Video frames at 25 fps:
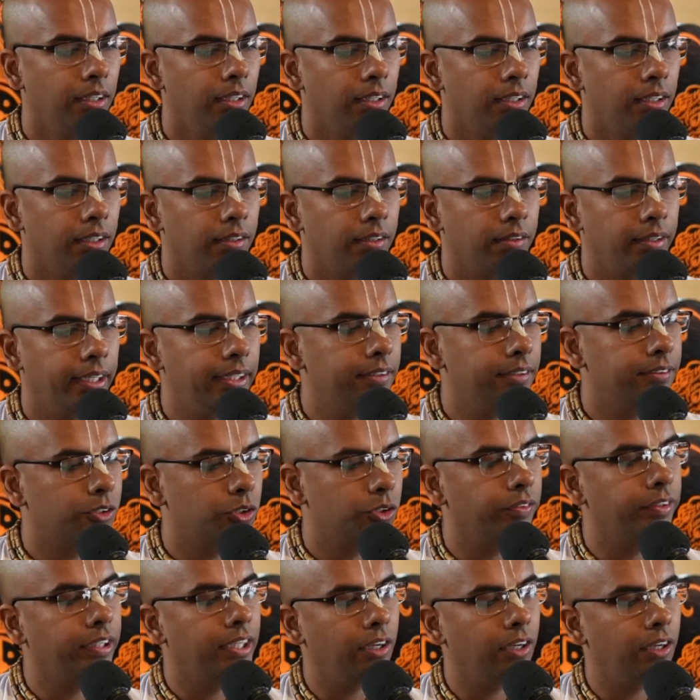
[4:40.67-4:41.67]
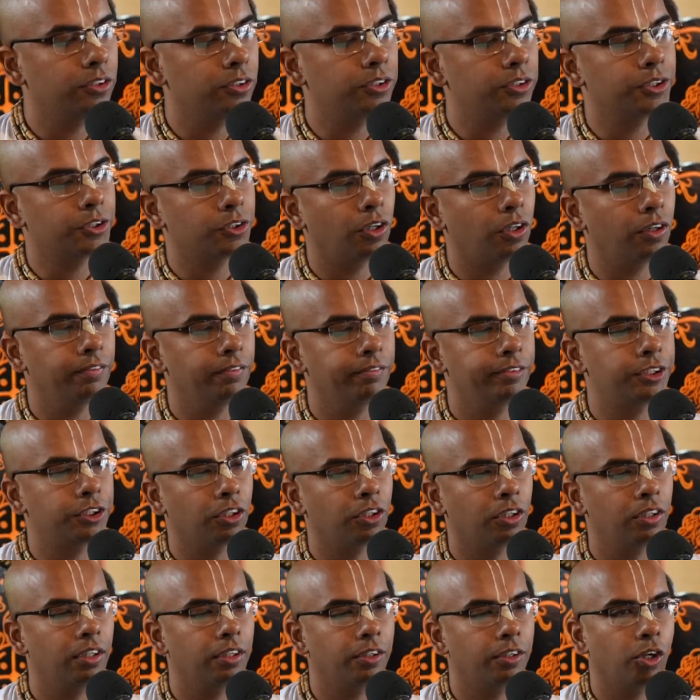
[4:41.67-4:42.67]
Right. So we also saw which
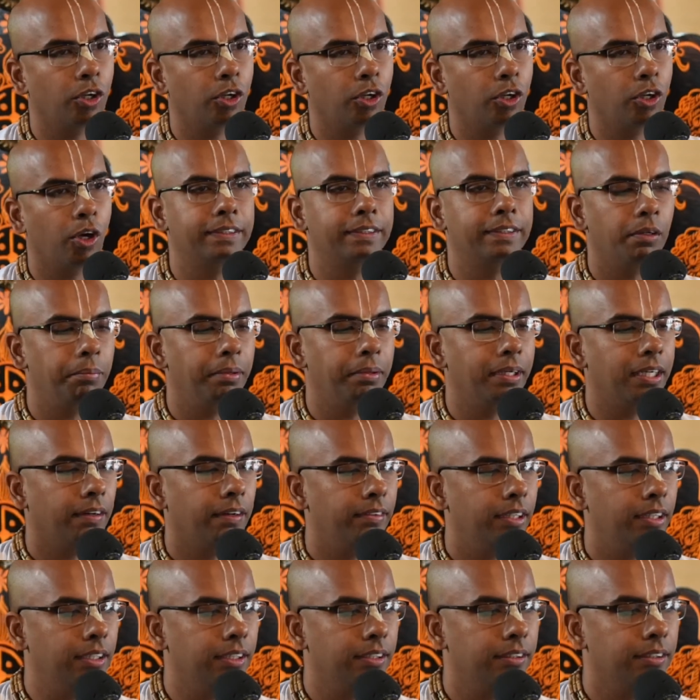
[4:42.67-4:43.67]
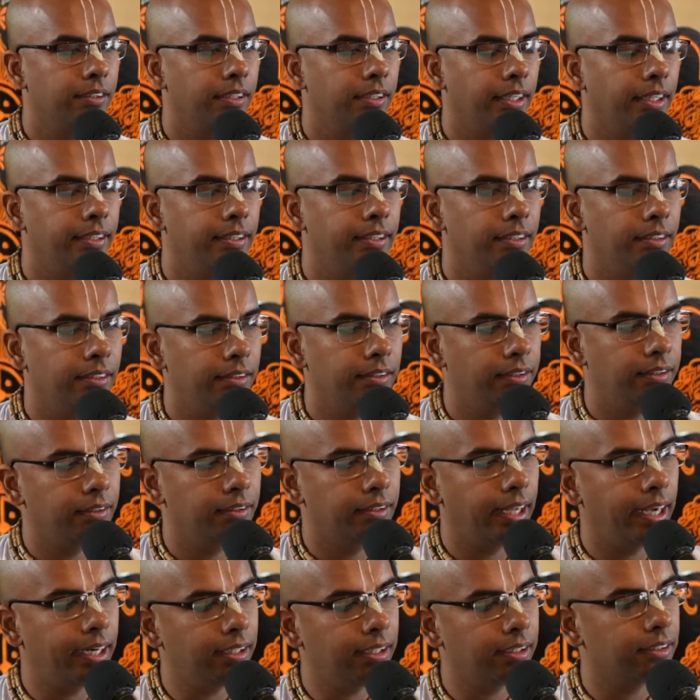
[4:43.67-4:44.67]
all topics will be covered in
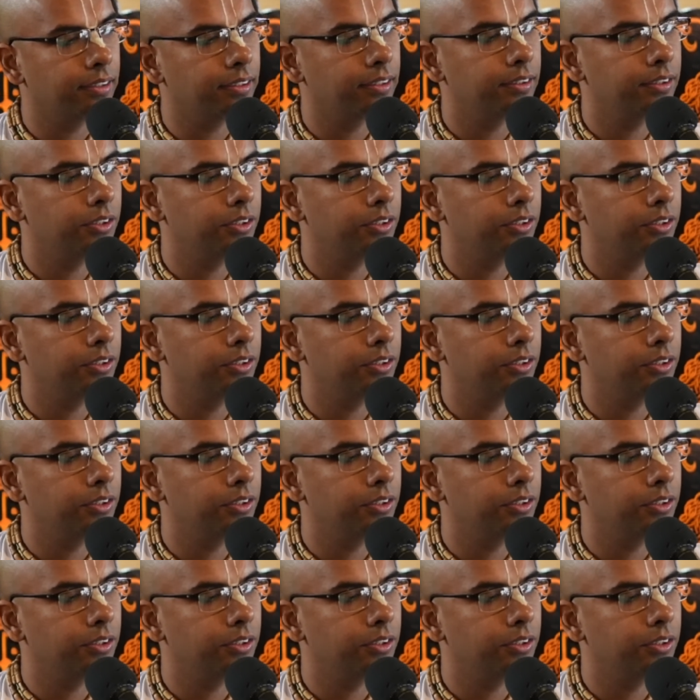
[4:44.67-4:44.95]
that.